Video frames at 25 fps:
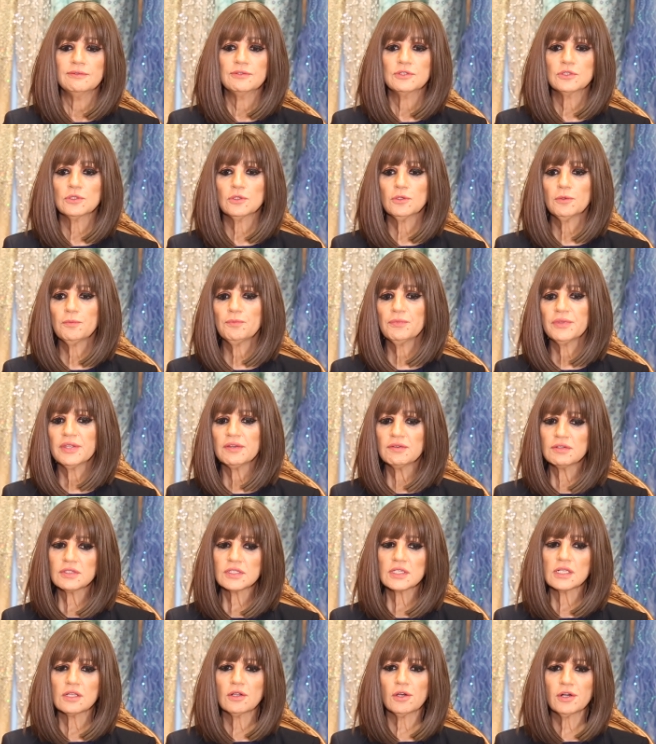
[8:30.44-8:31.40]
So there
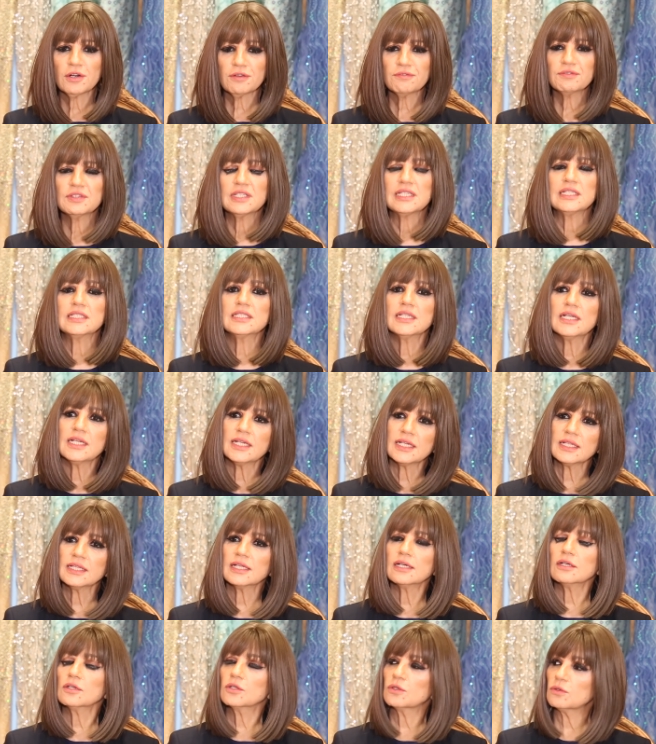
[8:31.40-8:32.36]
was a lot of
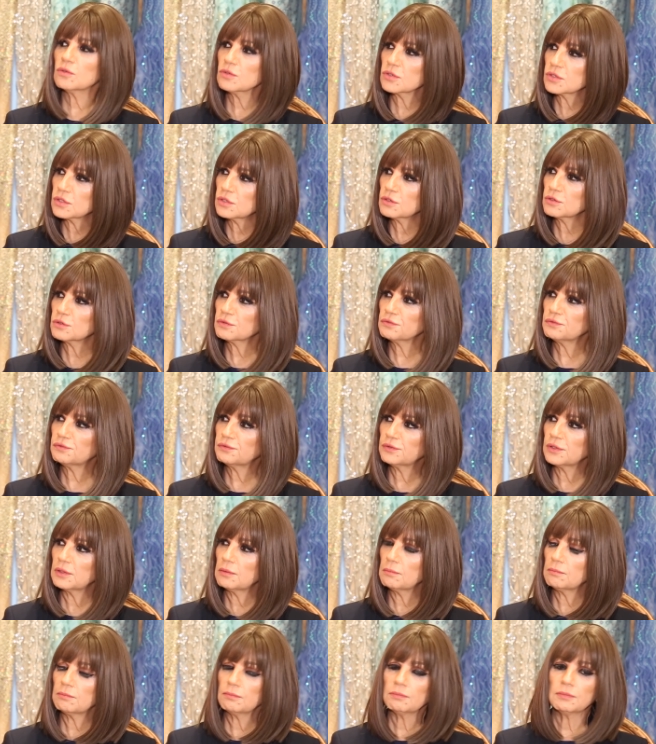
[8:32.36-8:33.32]
detailing that goes into
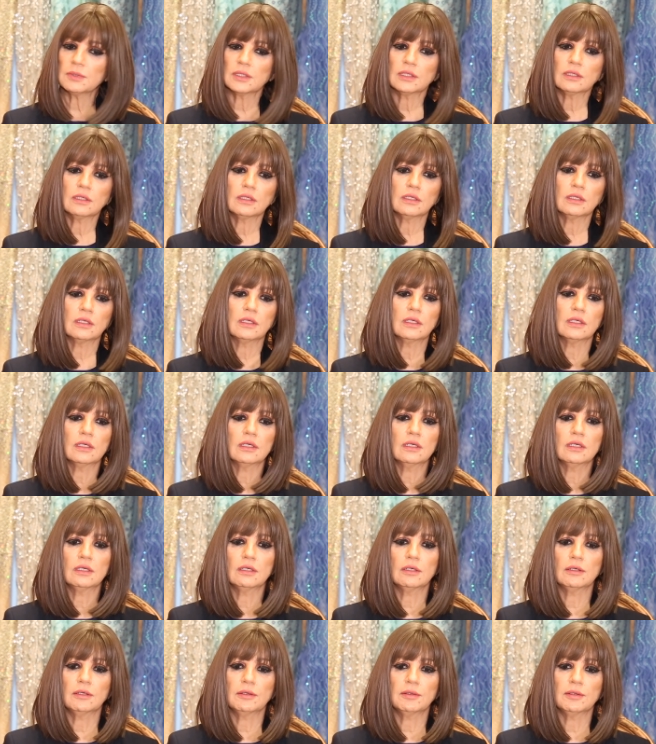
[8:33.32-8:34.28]
film uh,
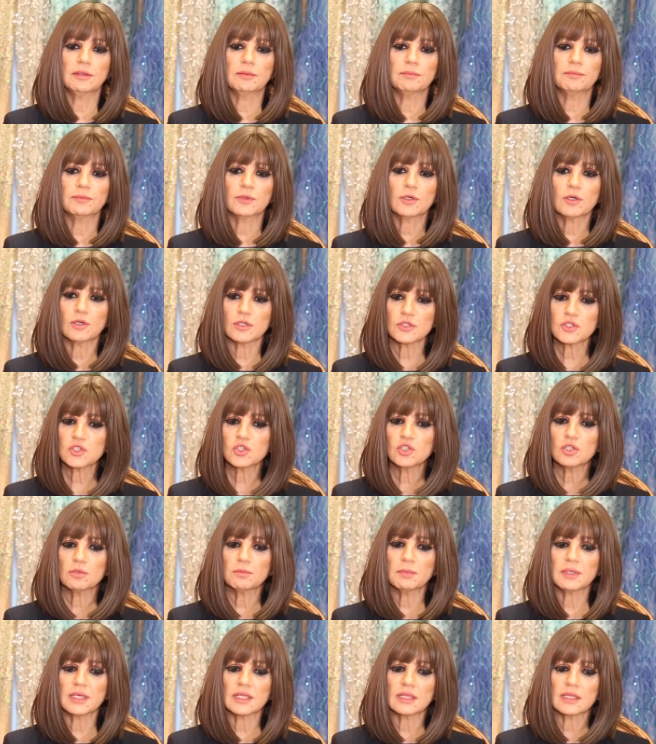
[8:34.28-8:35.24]
uh,
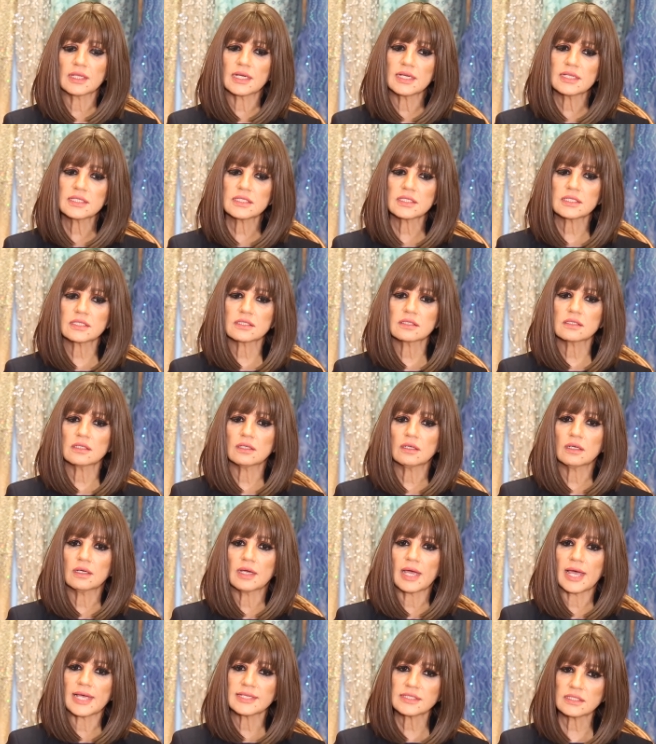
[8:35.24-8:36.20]
costuming. Thus,
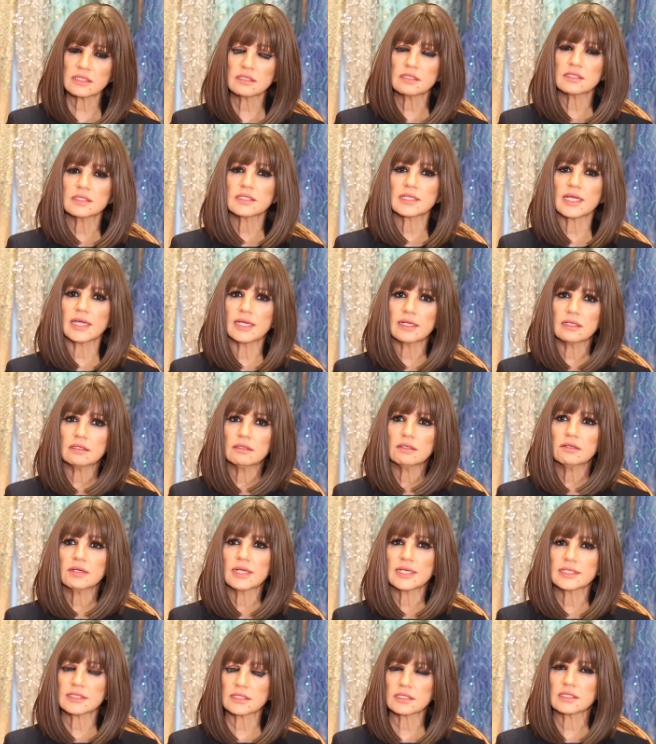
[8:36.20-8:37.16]
uh, as a
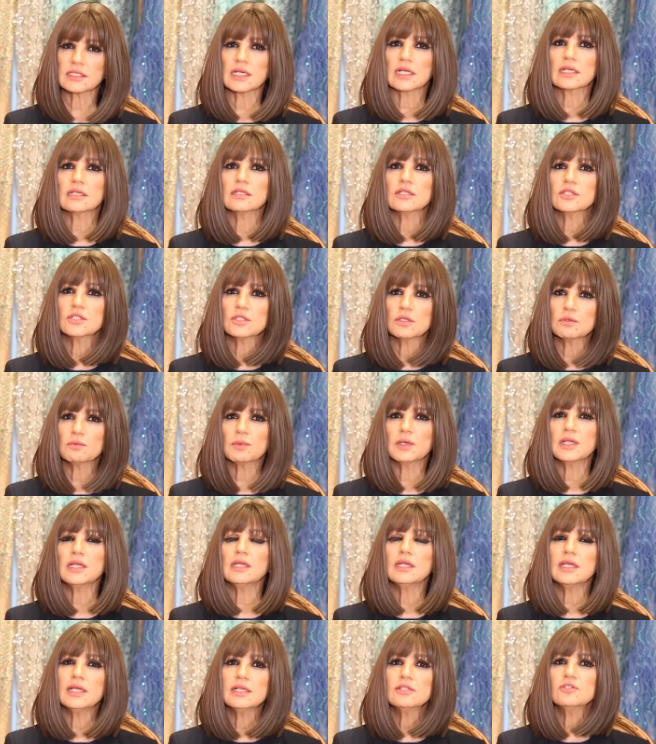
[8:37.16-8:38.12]
designer, as a technician,
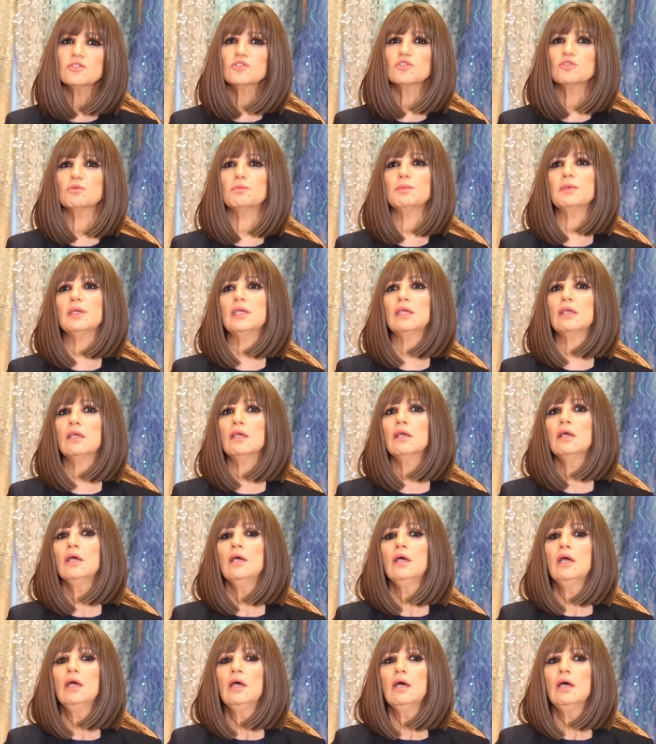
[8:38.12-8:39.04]
one needs to be